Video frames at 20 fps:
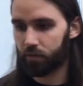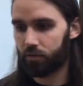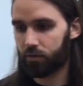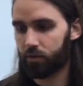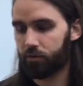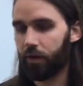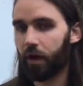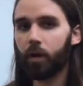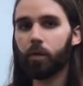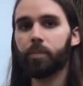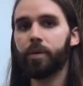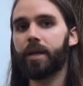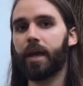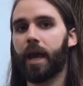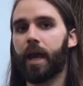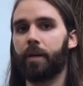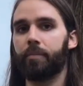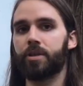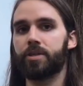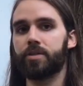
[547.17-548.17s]
Developing
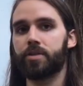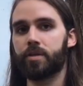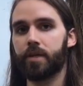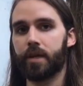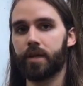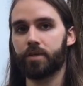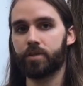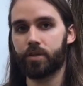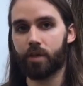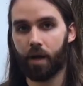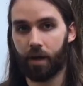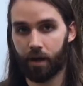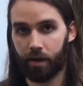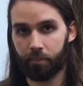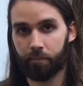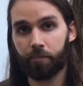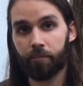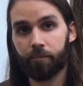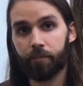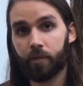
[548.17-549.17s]
habits takes
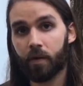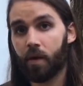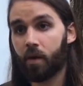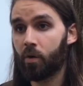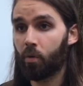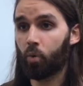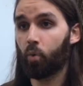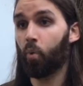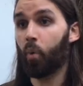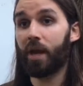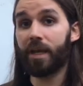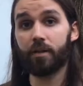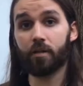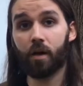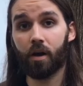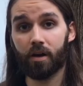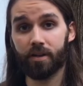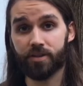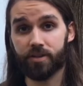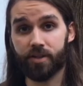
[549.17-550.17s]
time. Weight
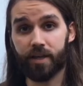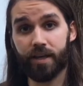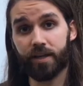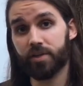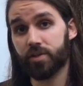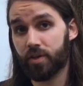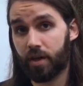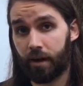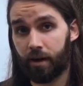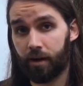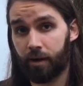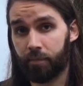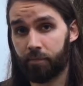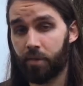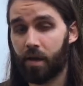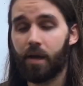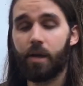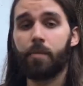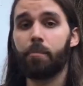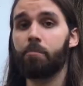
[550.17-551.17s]
loss takes time.
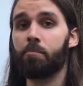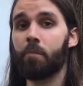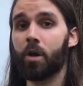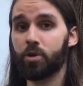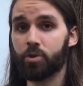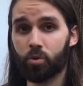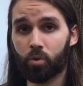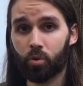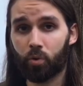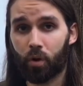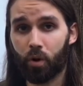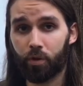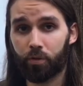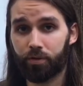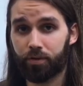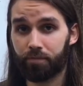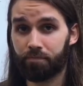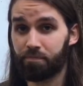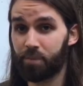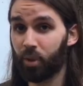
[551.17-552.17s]
Muscle
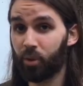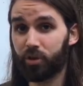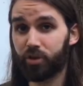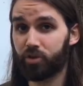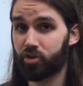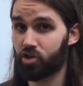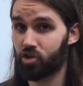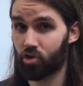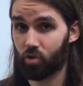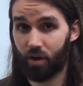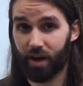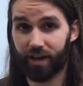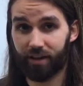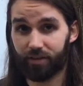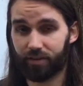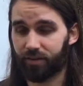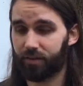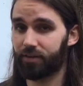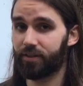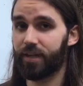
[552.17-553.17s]
growth and building
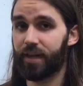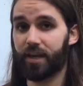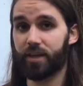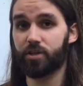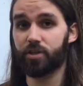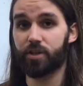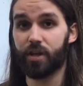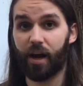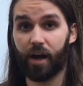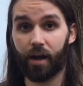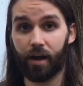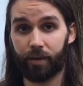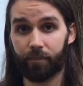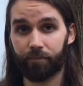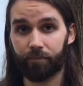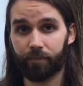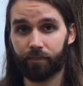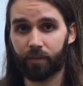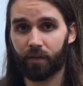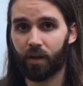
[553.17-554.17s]
strength takes time.
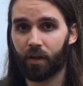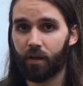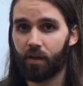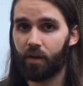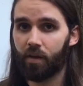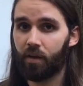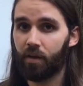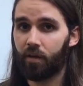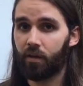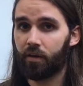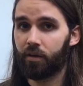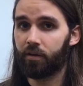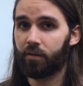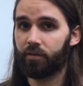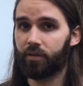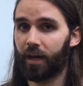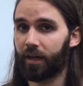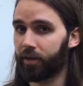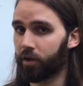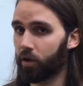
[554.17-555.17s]

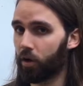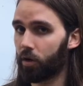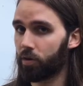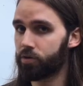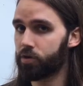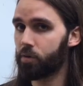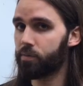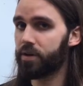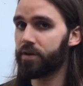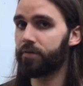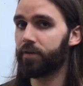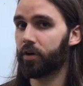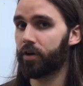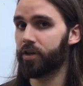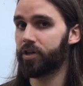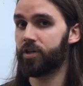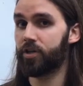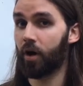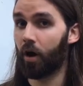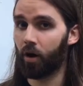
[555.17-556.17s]
That can also be very
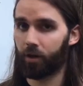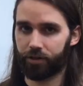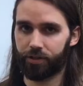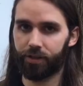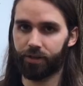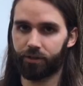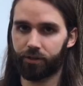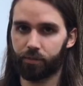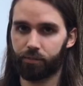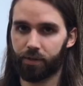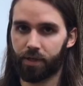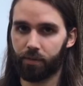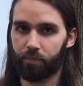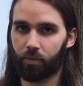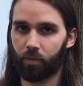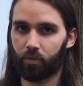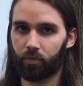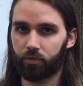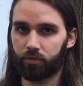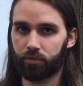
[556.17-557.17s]
daunting to
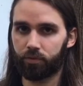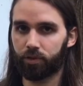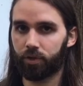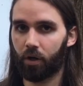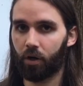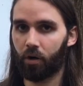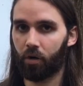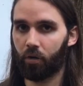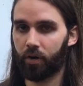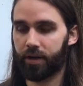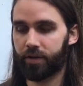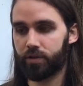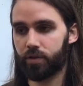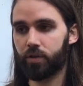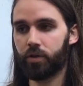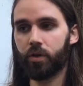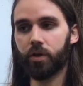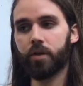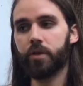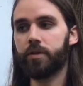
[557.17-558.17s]
people. So it's
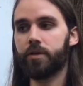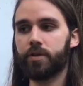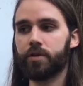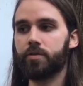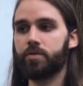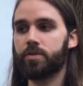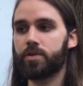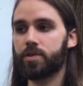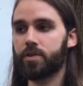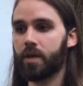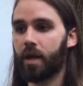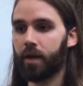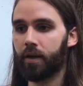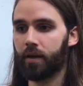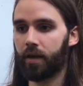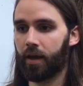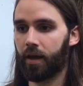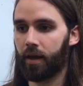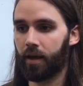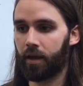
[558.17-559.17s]
good to set
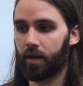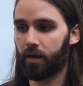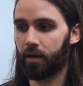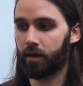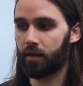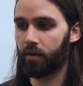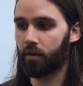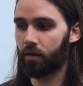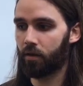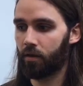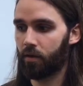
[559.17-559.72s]
a